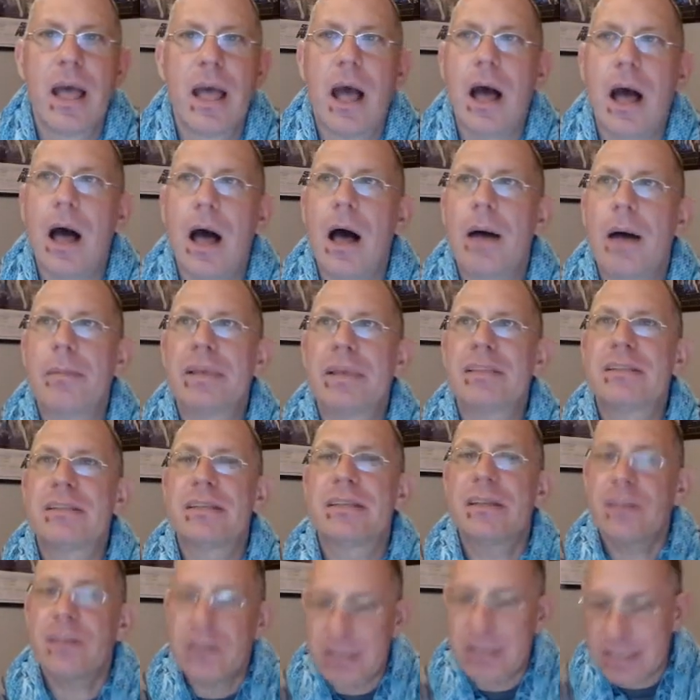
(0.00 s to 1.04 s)
Um, it's
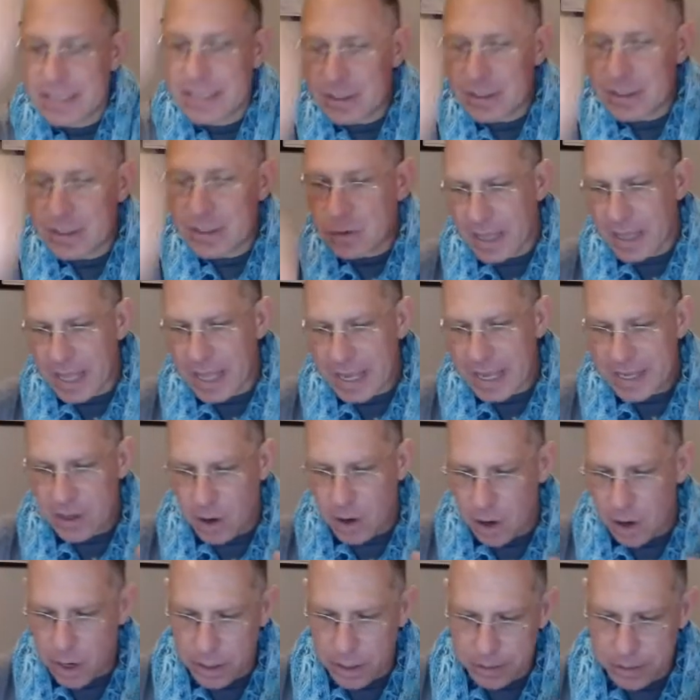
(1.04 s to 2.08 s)
single single ply
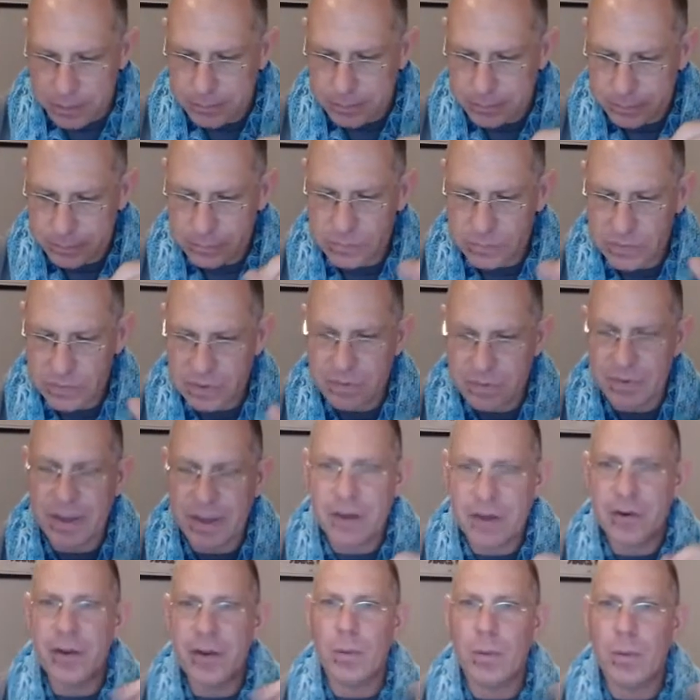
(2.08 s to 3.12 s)
yarn,
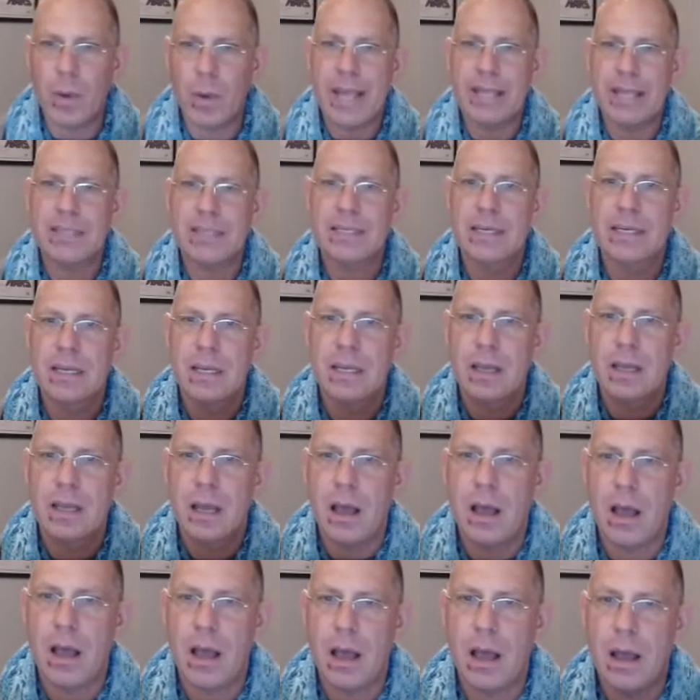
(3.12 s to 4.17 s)
fingering weight,
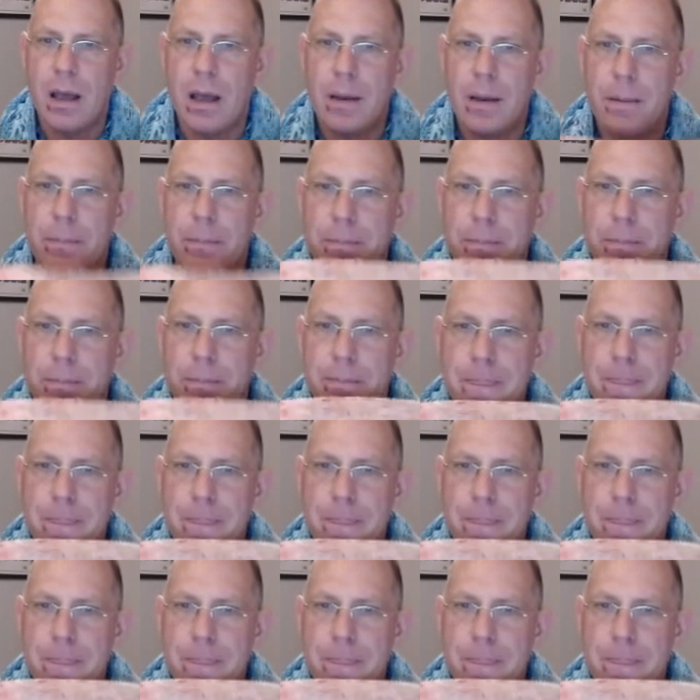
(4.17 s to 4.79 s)
um,